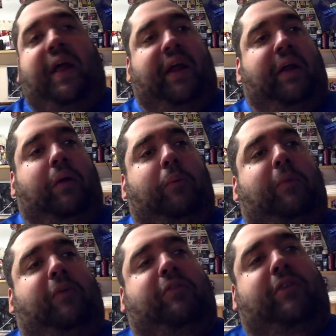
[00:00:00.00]
It
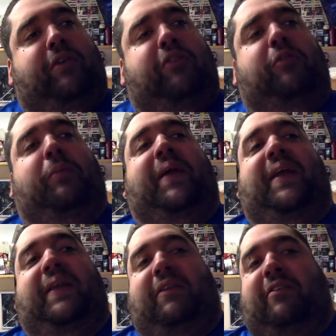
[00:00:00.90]
almost looks to
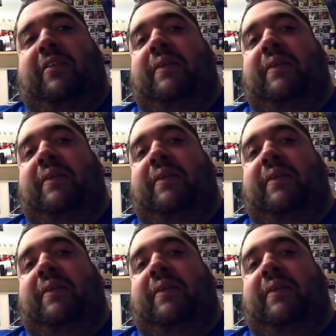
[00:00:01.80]
be in the